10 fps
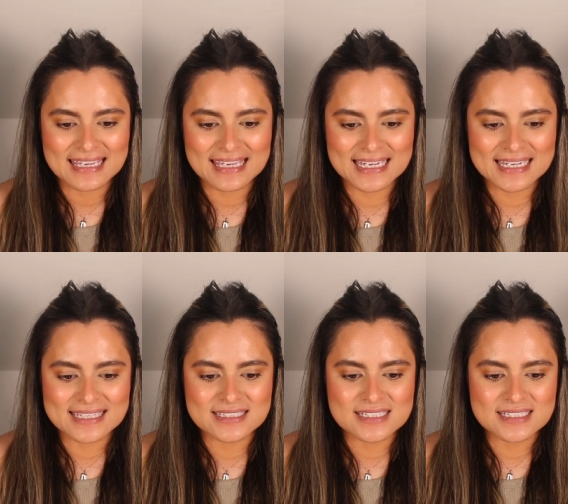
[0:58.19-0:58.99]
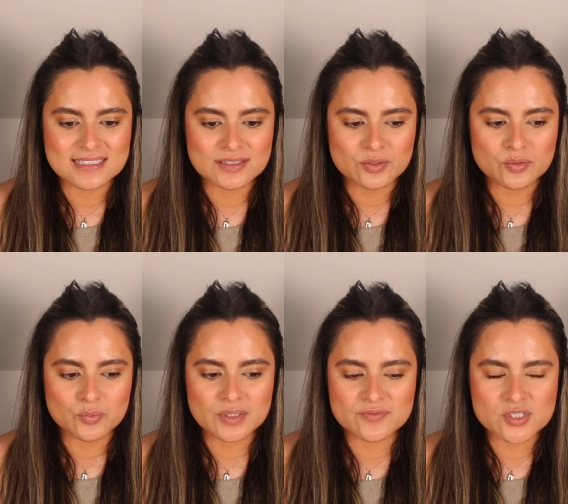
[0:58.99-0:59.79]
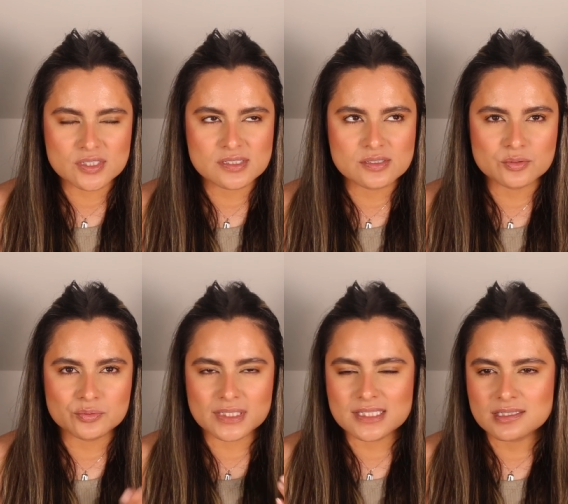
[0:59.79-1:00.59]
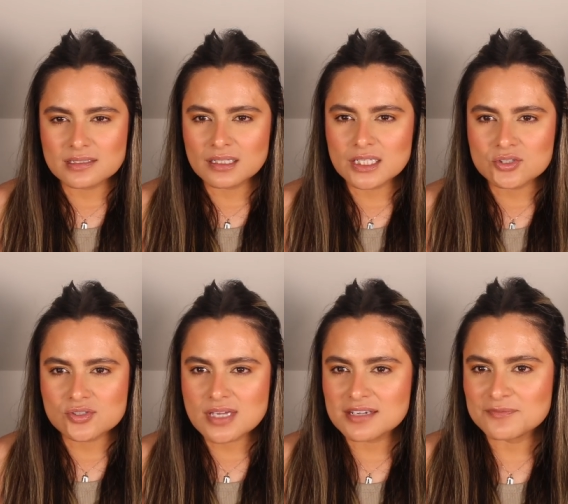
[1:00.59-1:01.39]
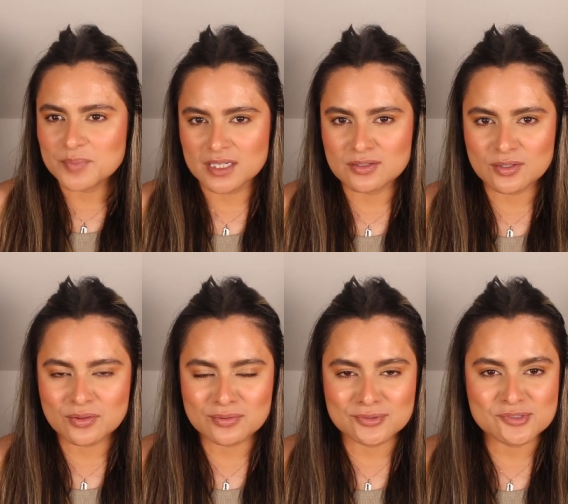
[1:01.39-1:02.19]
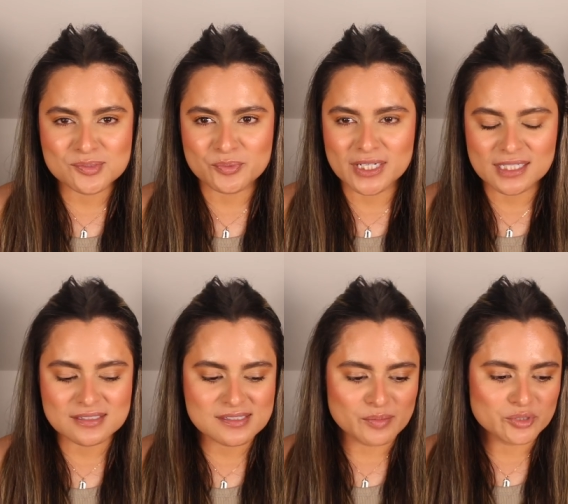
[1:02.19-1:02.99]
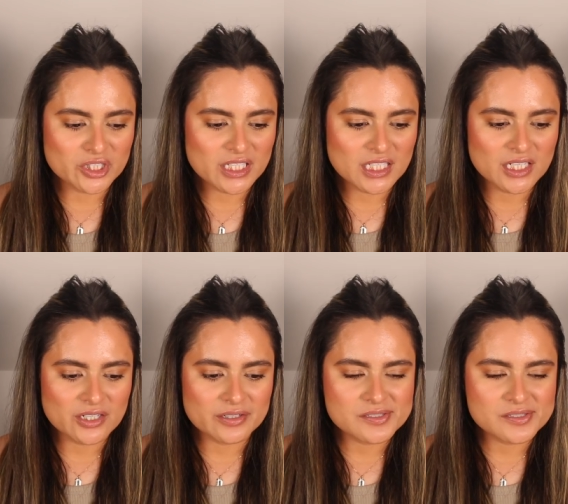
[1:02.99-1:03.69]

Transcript: and we've just recently just kind of been through spring and summer here